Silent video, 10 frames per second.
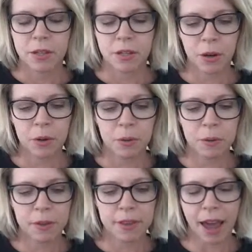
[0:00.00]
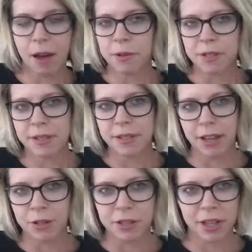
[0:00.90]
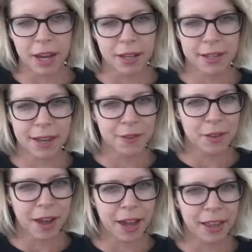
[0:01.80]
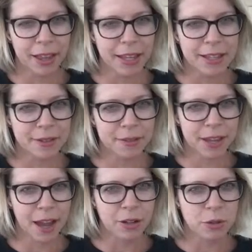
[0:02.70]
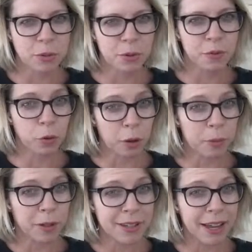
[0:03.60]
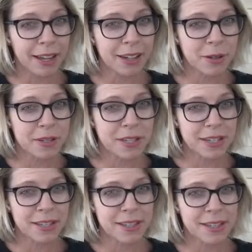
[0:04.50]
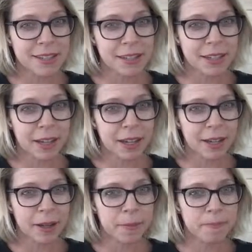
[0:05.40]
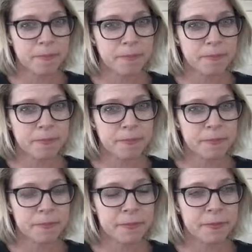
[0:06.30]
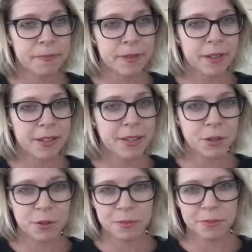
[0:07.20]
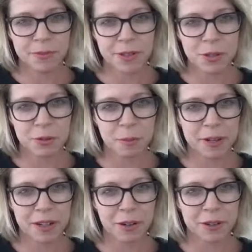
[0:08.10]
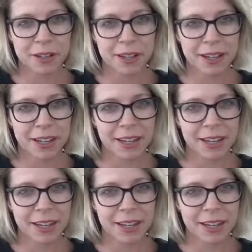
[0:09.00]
So that was, I just kind of gave you the highlights of the actual formal diagnosis. Did you want me to go into any?